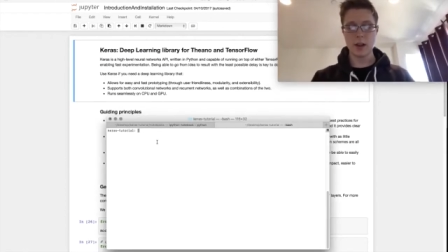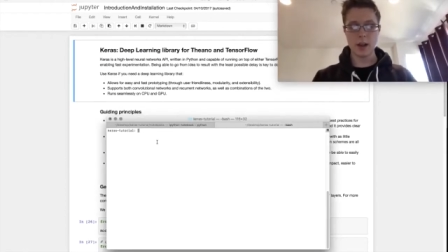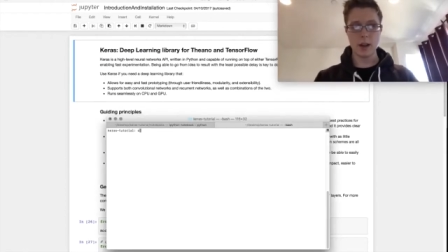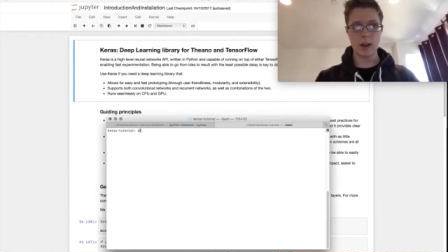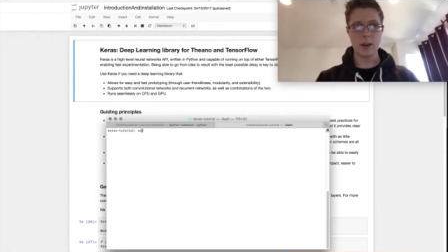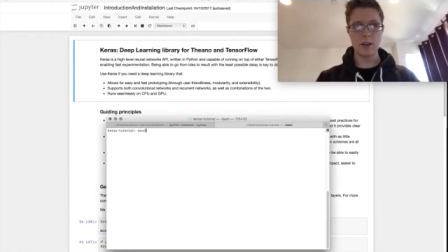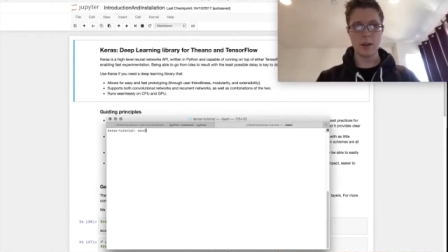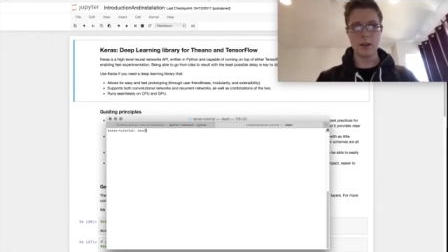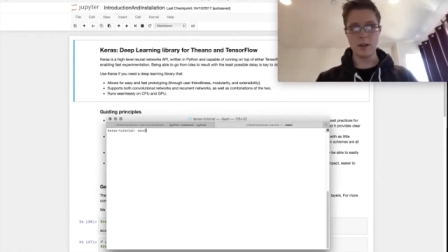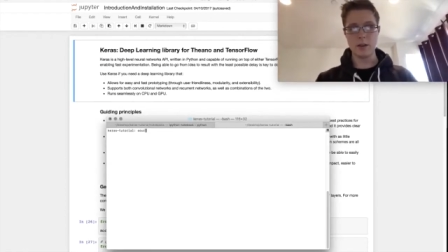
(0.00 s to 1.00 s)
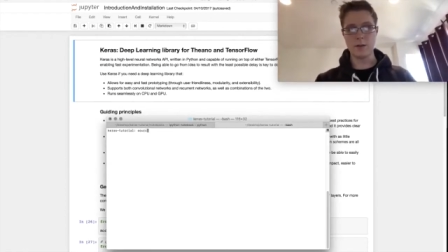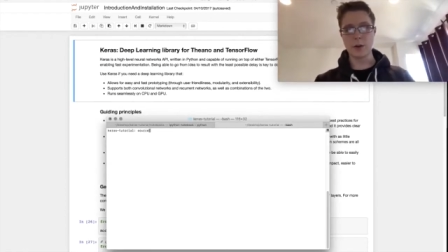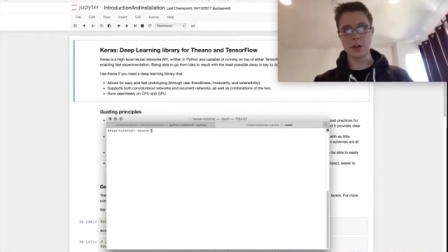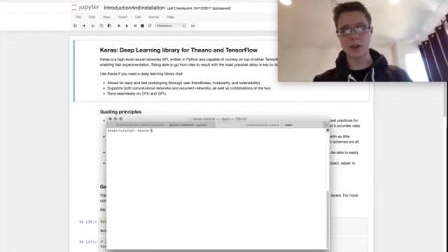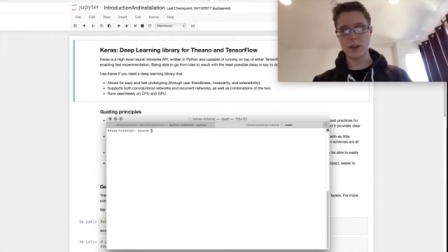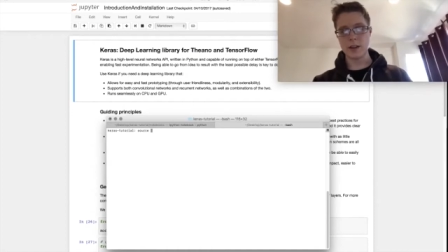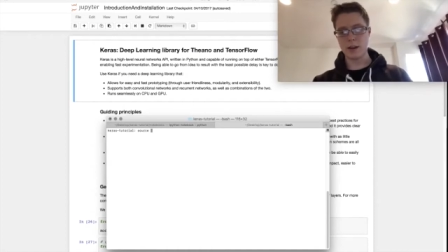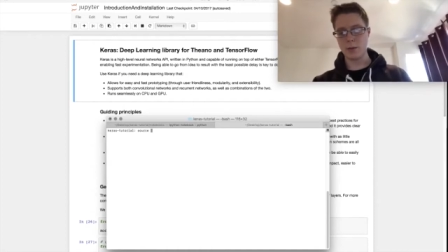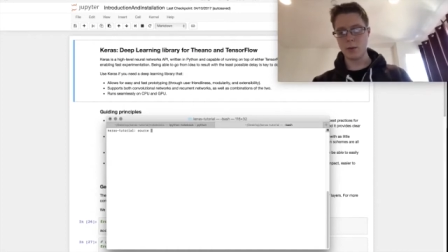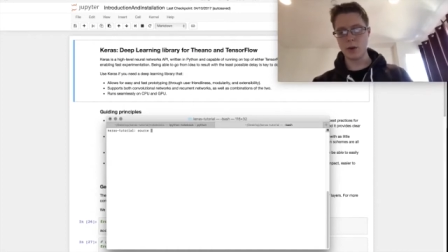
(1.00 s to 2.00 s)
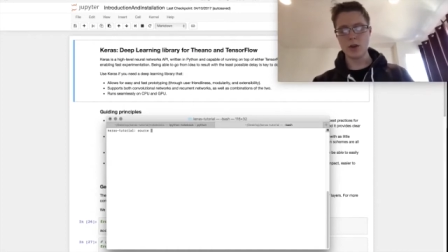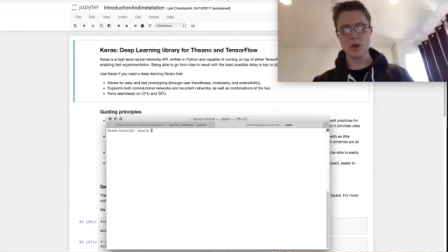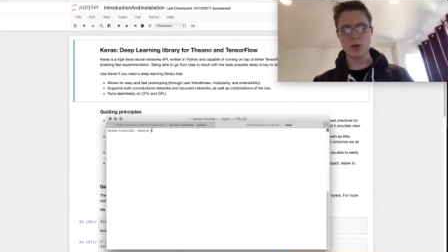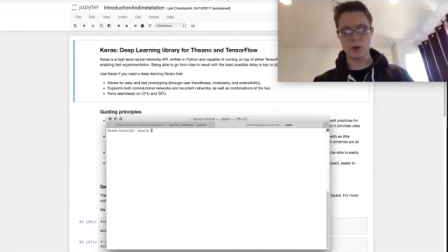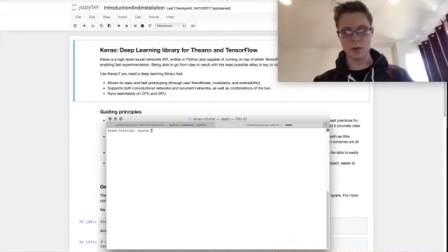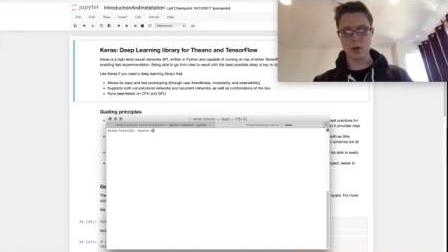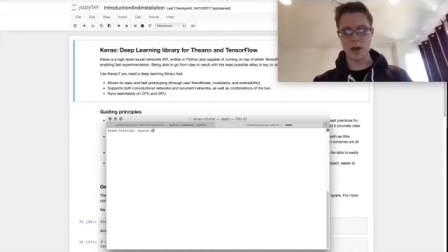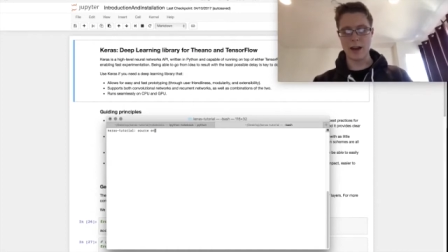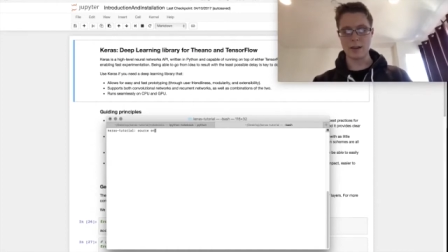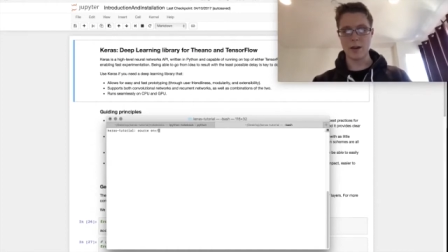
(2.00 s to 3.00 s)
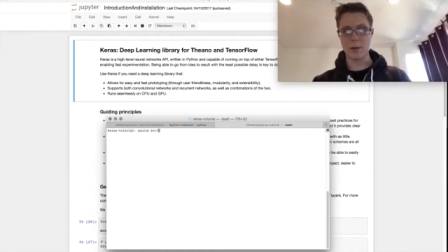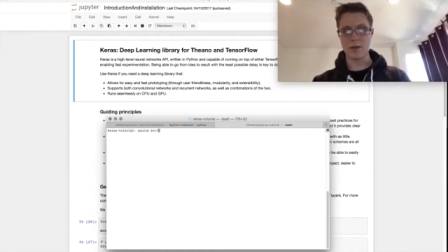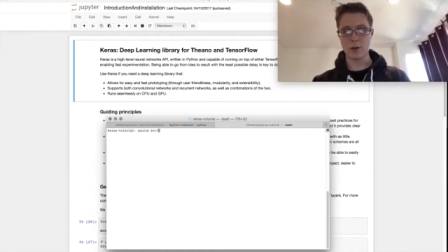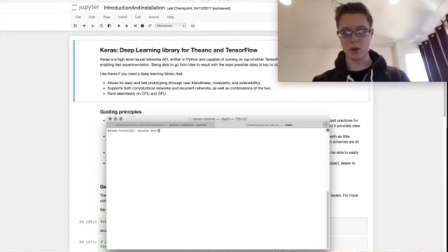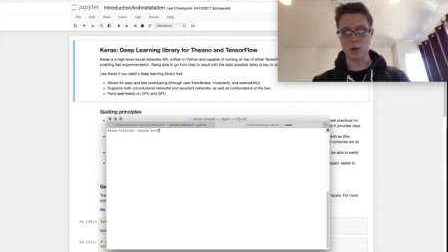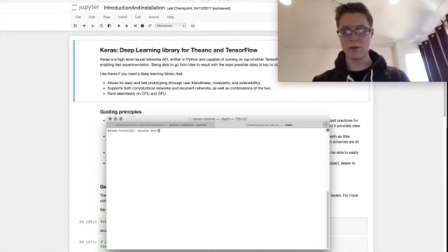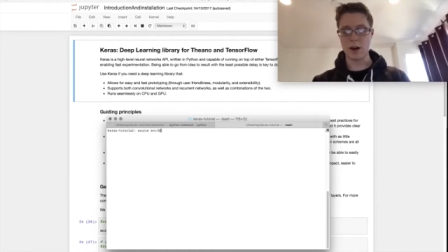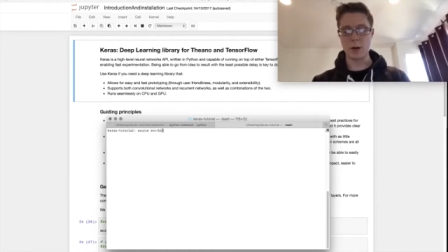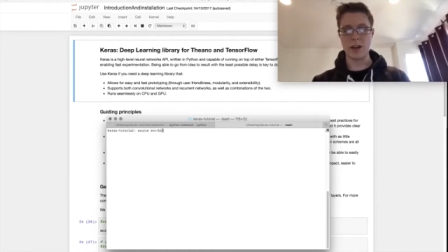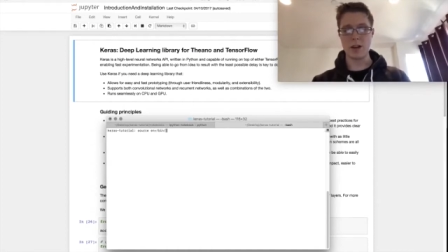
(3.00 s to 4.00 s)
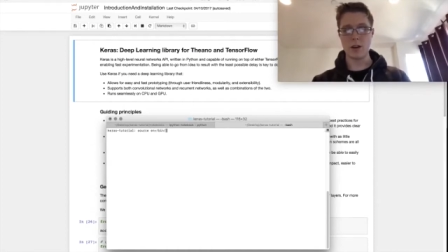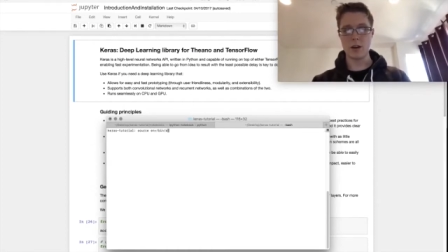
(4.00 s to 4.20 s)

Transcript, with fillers: Uh, the, the first thing that I'm going to do is I'm going to activate my virtual environment.